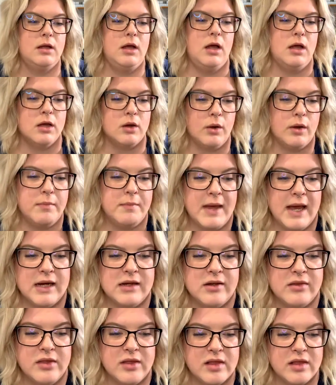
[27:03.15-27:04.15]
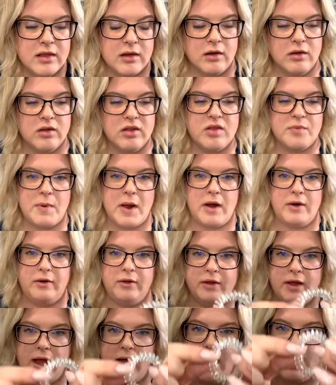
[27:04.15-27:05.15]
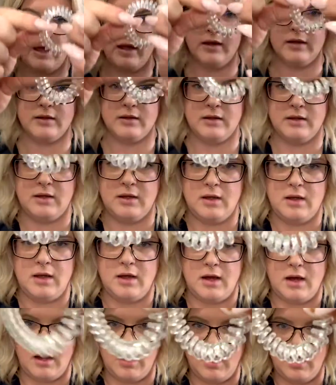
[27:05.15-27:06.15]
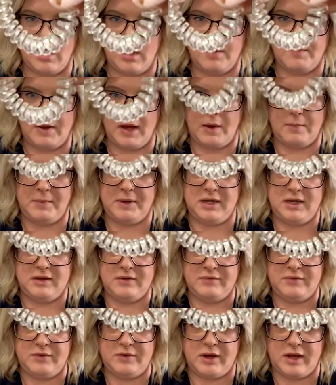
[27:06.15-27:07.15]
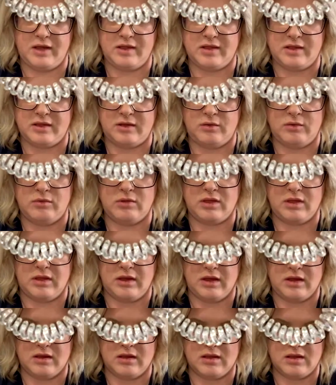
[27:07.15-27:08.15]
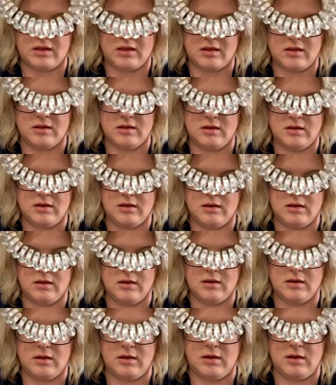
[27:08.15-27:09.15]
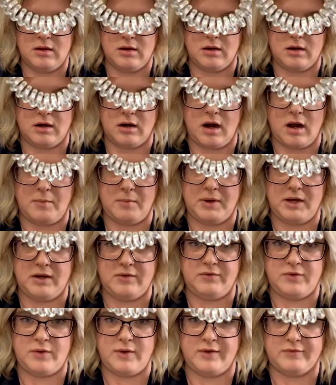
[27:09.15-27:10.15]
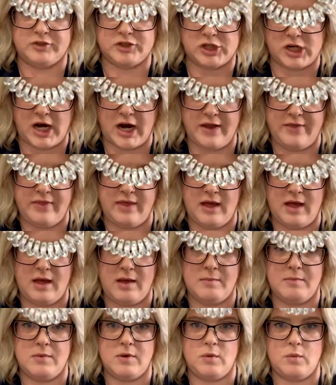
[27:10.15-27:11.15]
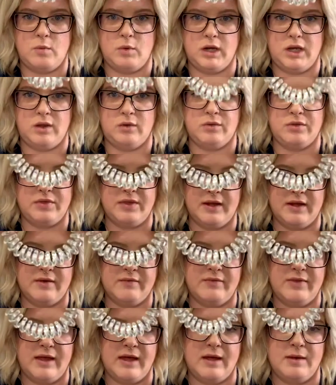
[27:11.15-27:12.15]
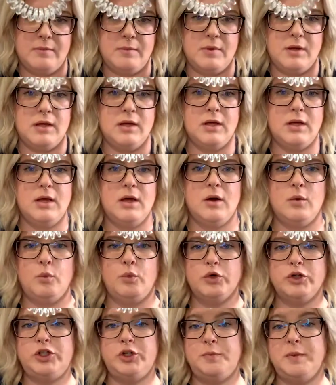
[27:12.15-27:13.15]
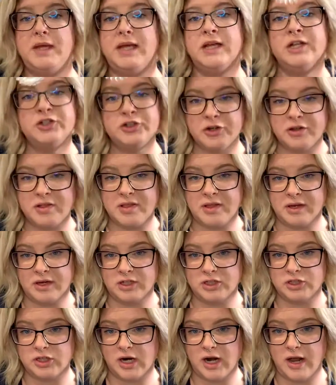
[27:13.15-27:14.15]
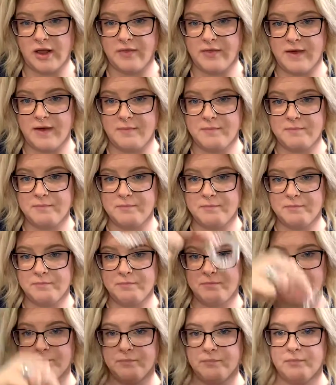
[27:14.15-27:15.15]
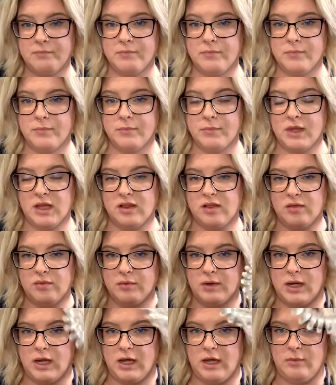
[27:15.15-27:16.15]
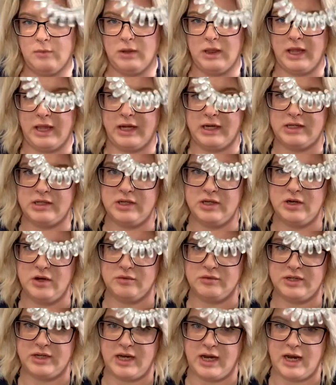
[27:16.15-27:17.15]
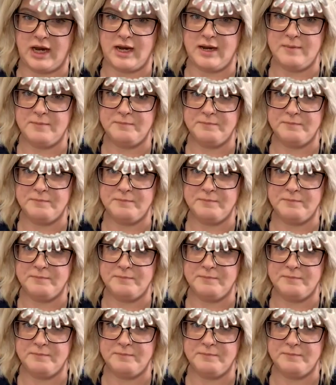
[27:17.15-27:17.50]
going back to this little spiral guy, how many of you guys use these? Or how many of you have tried them? What do you think of them? Would you be interested in trying them? That's what I would like to know today,